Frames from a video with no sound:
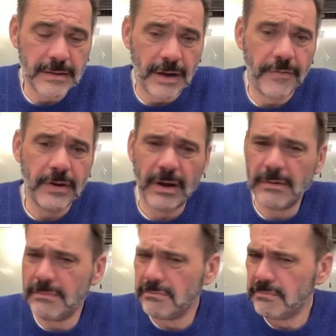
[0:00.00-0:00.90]
I think
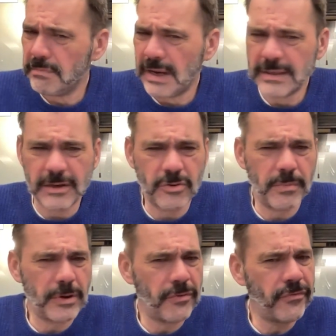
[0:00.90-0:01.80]
plastic should
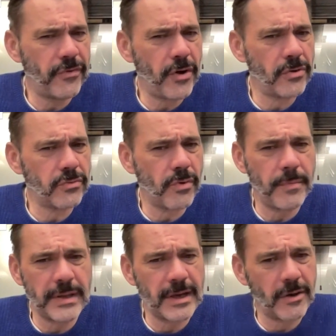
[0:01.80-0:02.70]
be the third raw
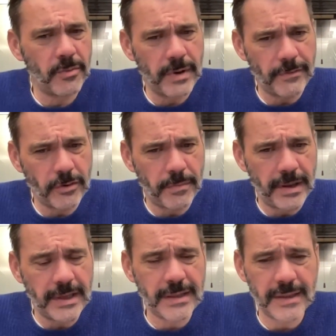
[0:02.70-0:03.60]
material we have on the
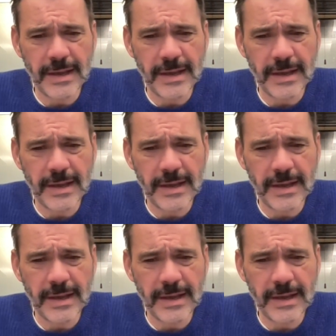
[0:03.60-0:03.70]
planet.